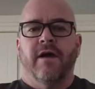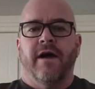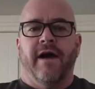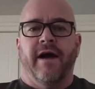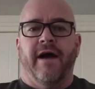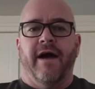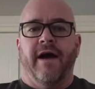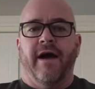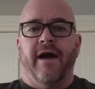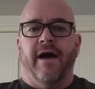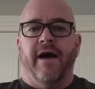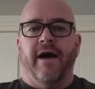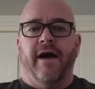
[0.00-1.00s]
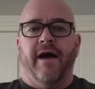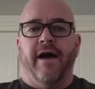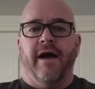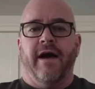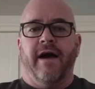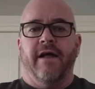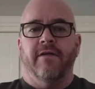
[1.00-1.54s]

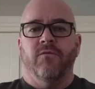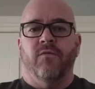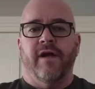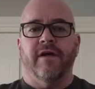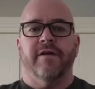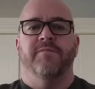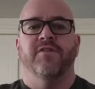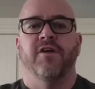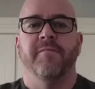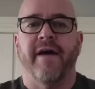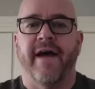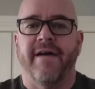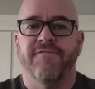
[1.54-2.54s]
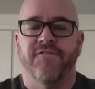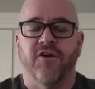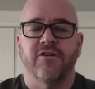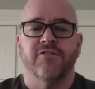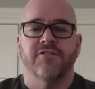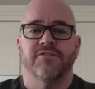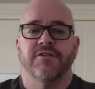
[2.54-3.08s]
welcome to my
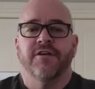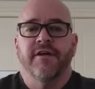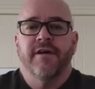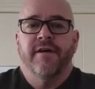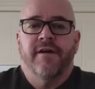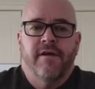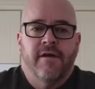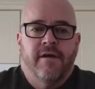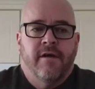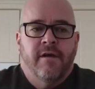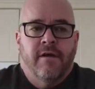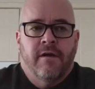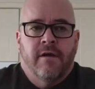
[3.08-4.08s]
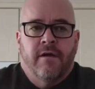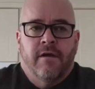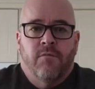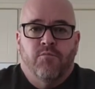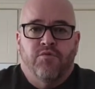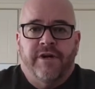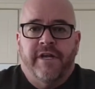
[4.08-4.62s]
first
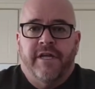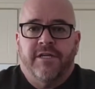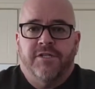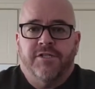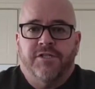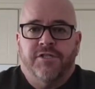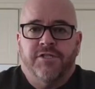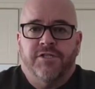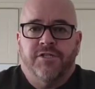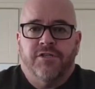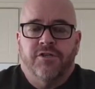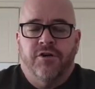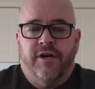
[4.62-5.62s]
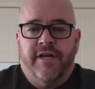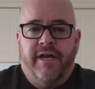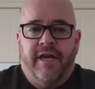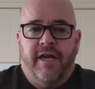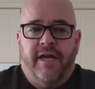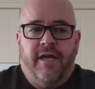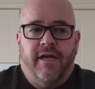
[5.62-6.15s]
British
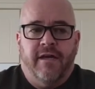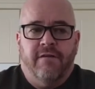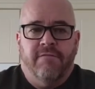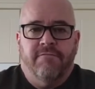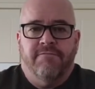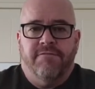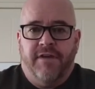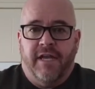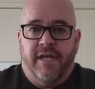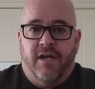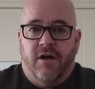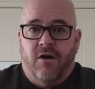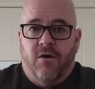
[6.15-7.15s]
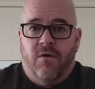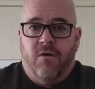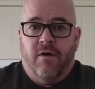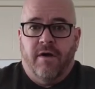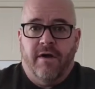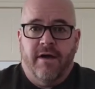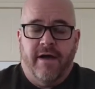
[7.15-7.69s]
cooking video.
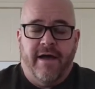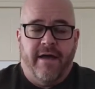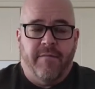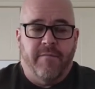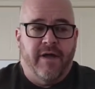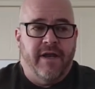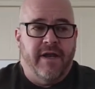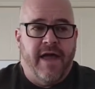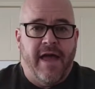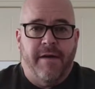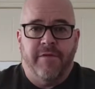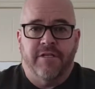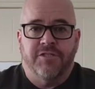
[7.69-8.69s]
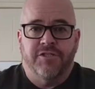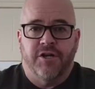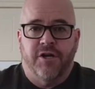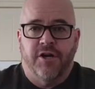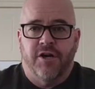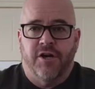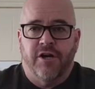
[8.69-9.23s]
I'm an
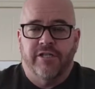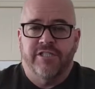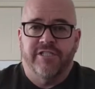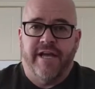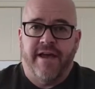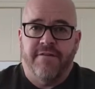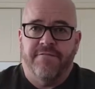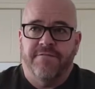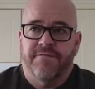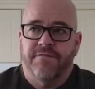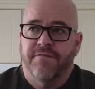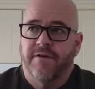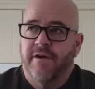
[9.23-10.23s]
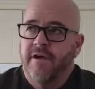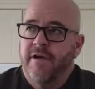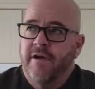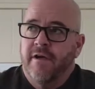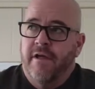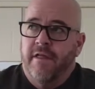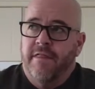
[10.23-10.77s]
amateur chef,
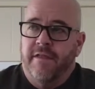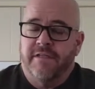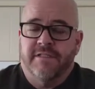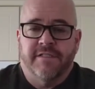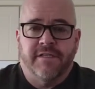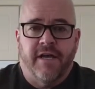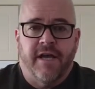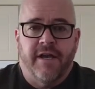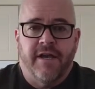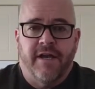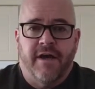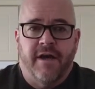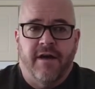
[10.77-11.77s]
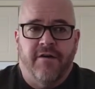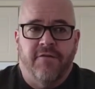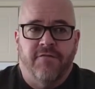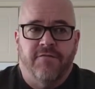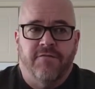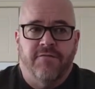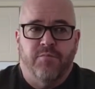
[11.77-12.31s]
the son of
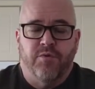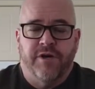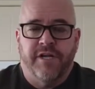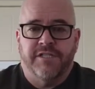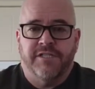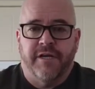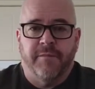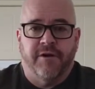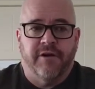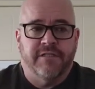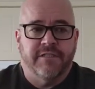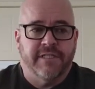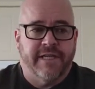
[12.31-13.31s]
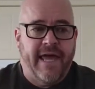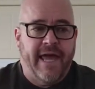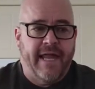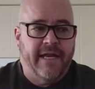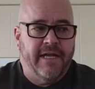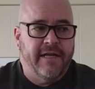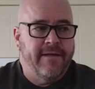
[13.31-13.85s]
British immigrants to
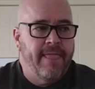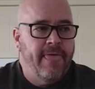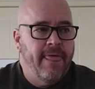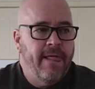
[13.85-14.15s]
Canada,